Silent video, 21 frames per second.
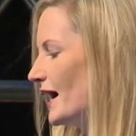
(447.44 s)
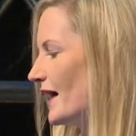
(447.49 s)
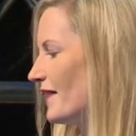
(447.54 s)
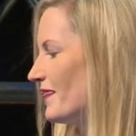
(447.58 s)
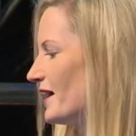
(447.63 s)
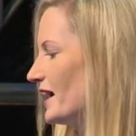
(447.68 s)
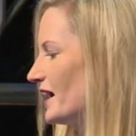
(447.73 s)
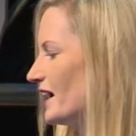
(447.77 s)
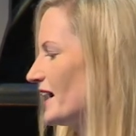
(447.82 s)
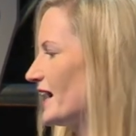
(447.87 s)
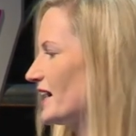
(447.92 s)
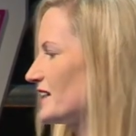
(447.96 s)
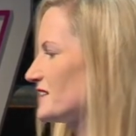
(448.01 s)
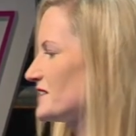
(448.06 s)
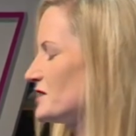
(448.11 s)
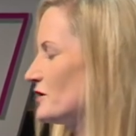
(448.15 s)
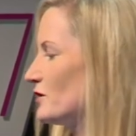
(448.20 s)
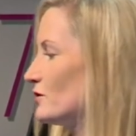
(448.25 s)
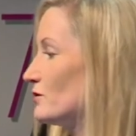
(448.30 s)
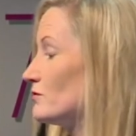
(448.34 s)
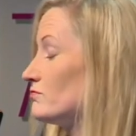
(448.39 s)
And then I had
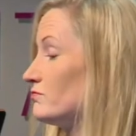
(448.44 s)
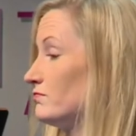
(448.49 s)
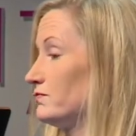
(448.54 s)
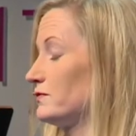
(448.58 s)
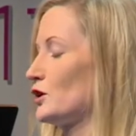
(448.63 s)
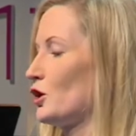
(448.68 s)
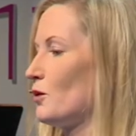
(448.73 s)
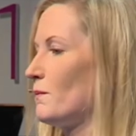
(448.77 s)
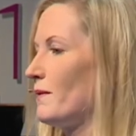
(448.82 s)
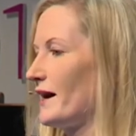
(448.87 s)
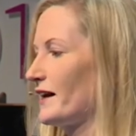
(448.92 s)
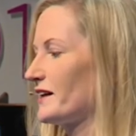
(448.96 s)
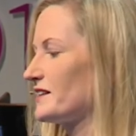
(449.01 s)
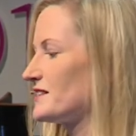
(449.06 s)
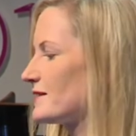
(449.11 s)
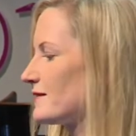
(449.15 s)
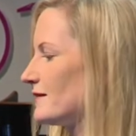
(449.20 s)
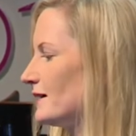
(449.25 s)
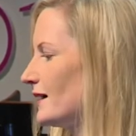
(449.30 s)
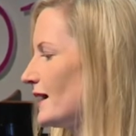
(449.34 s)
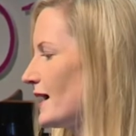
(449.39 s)
to go back
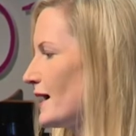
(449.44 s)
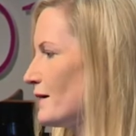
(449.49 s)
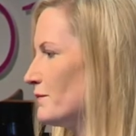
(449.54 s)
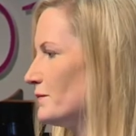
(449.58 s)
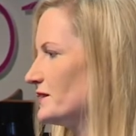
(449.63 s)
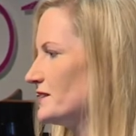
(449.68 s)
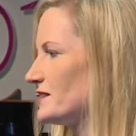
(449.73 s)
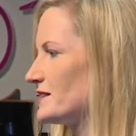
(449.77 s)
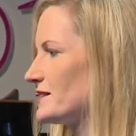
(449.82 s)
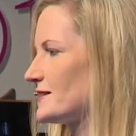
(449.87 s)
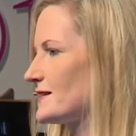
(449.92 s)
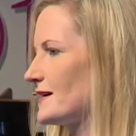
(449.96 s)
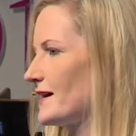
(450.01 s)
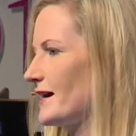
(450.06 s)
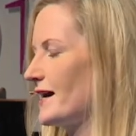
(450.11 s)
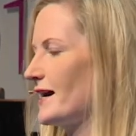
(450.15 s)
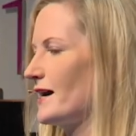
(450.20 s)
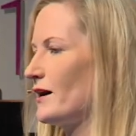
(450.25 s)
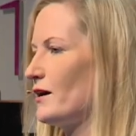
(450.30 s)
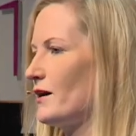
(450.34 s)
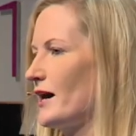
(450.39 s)
to the lab and
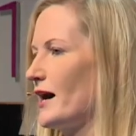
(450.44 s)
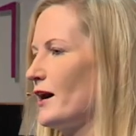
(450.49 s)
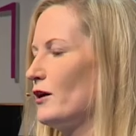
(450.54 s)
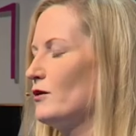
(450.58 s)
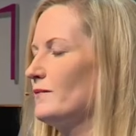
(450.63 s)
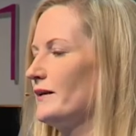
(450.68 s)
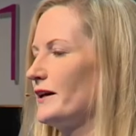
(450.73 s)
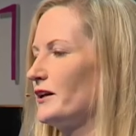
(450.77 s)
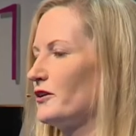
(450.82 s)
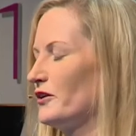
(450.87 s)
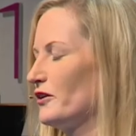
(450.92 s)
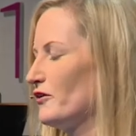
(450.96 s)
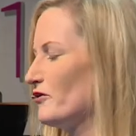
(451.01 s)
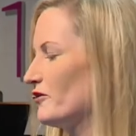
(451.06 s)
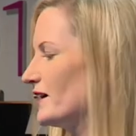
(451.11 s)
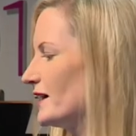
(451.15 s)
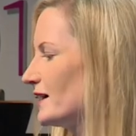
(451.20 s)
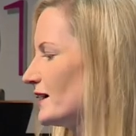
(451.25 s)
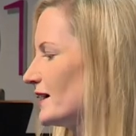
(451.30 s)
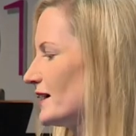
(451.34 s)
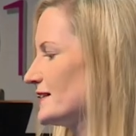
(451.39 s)
say, how am I going to
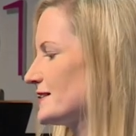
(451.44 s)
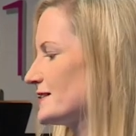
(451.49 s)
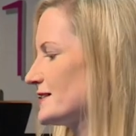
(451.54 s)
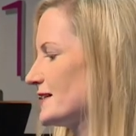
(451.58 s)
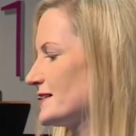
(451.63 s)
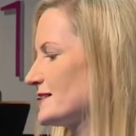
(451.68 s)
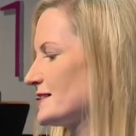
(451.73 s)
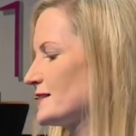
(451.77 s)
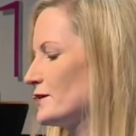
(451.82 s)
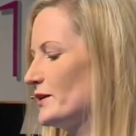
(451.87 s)
realize this?